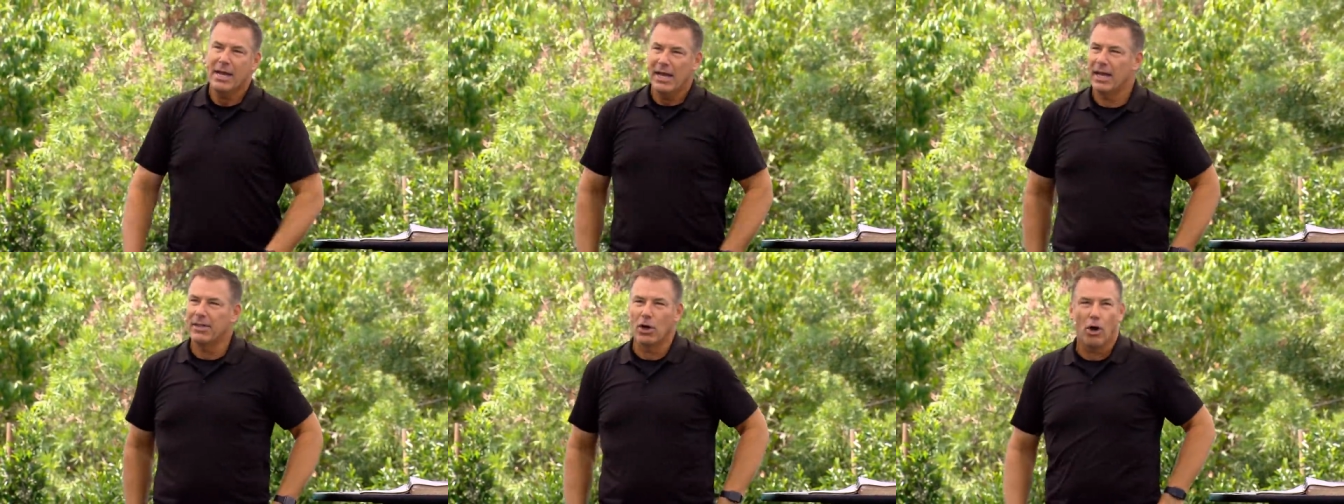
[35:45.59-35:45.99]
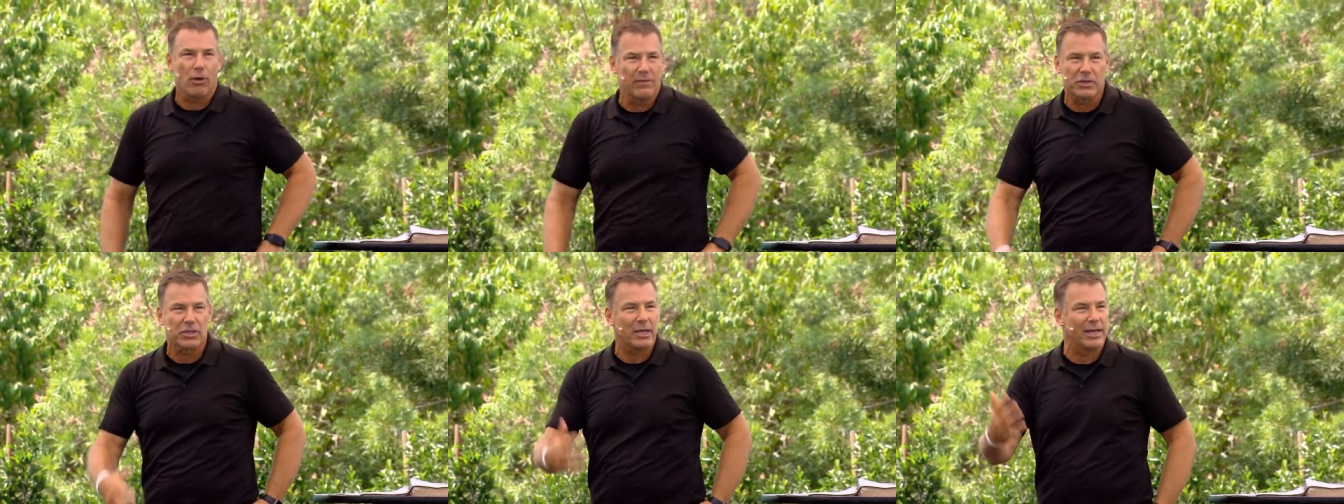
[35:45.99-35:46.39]
And then all of
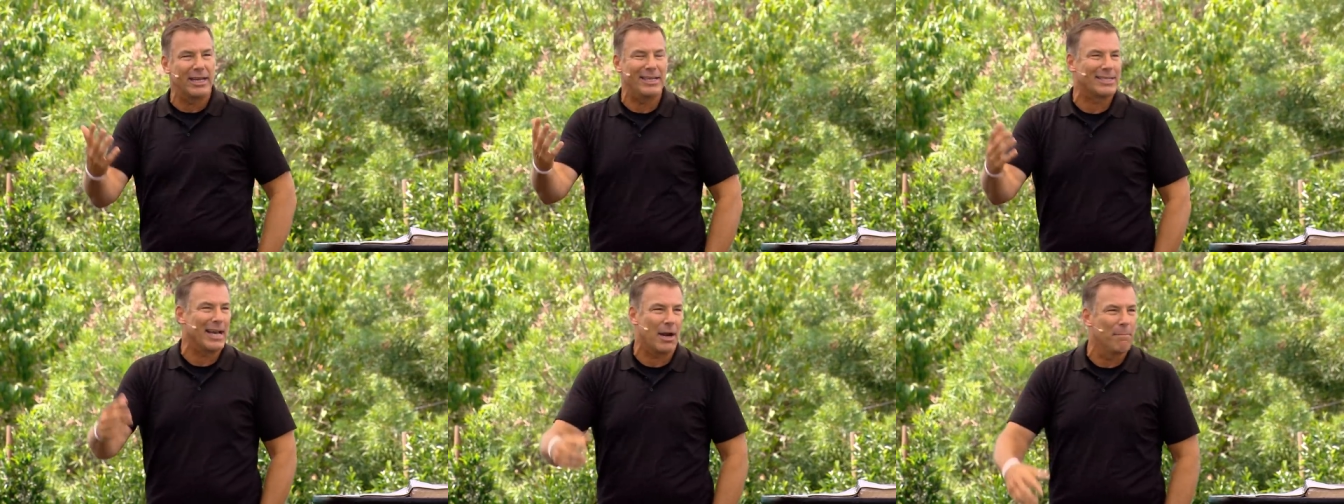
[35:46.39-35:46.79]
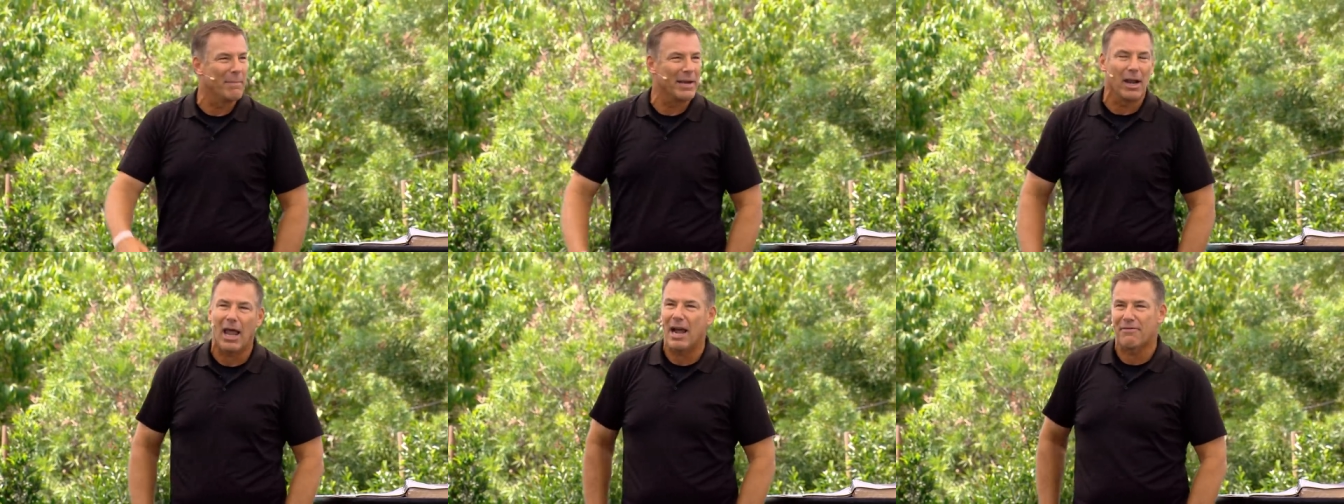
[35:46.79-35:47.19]
a sudden, he's got a
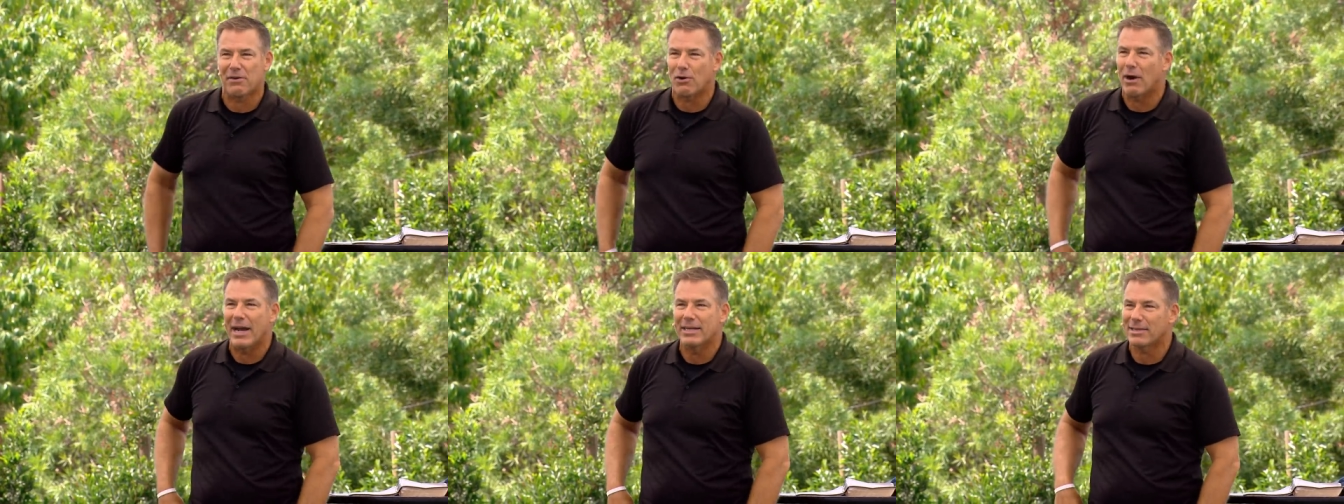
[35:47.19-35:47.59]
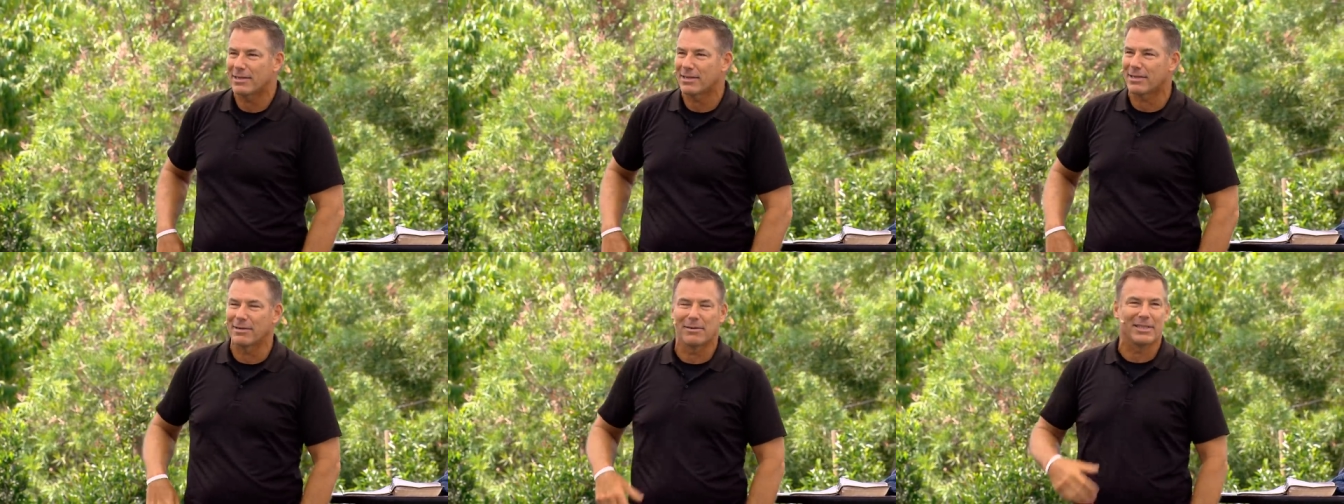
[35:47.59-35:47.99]
midlife
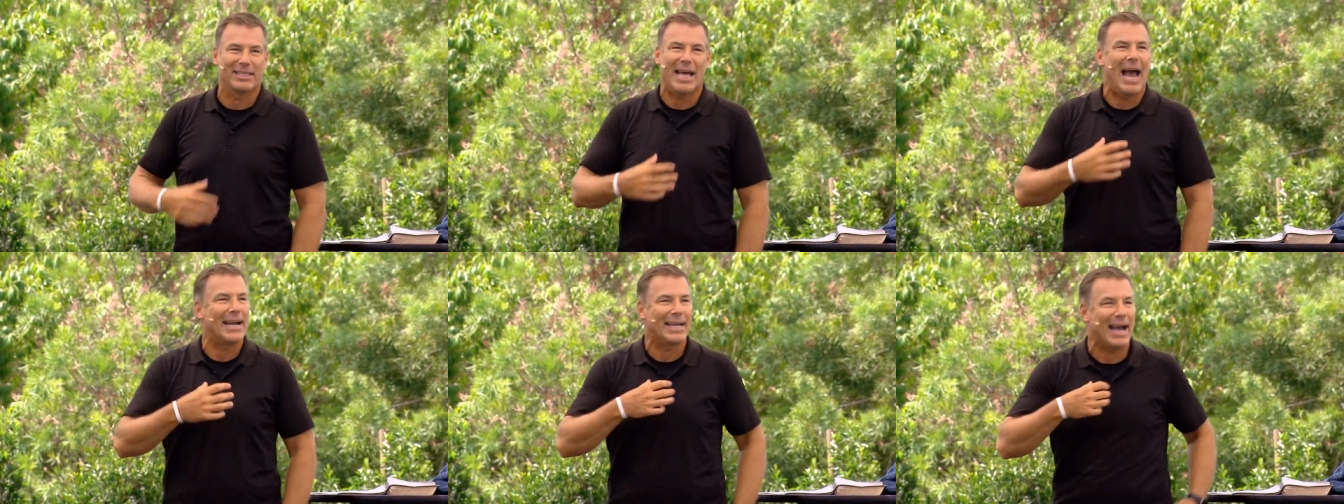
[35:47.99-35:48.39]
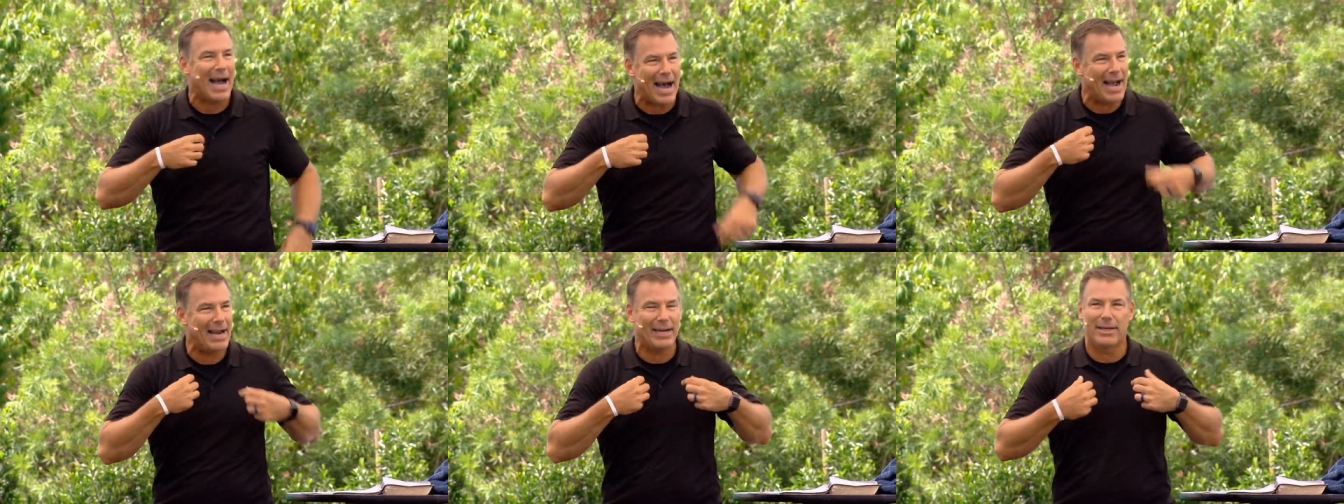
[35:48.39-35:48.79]
crisis, and is that
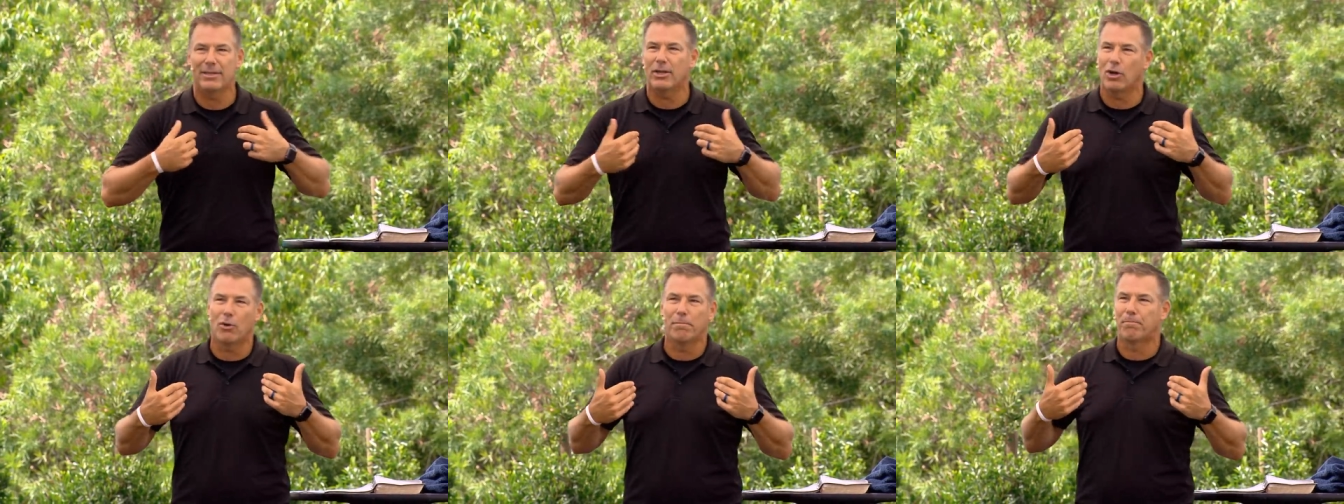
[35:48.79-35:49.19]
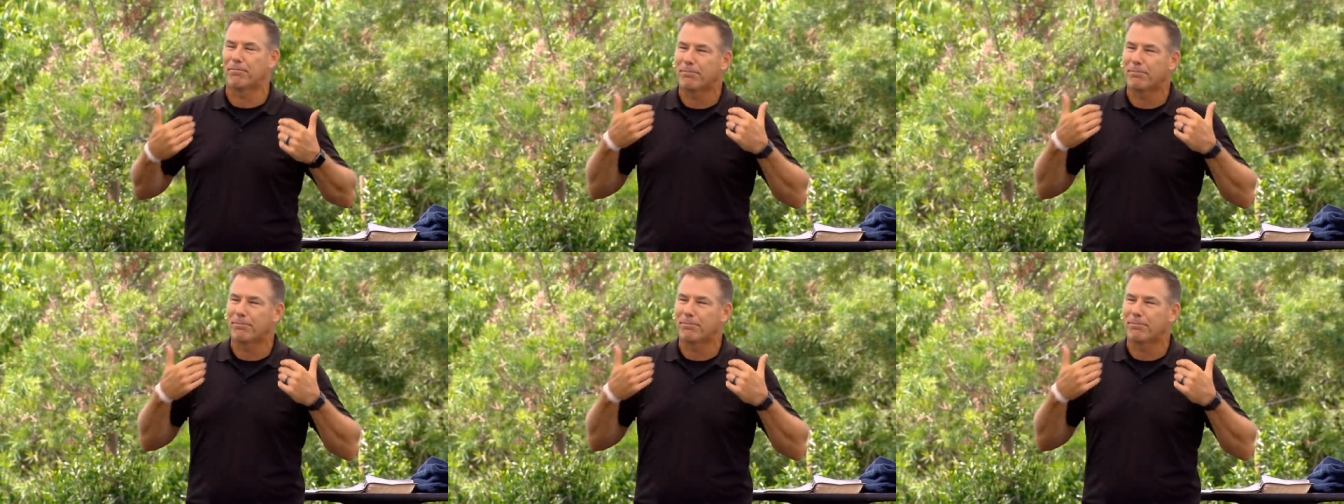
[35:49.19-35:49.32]
guy, and he's you know,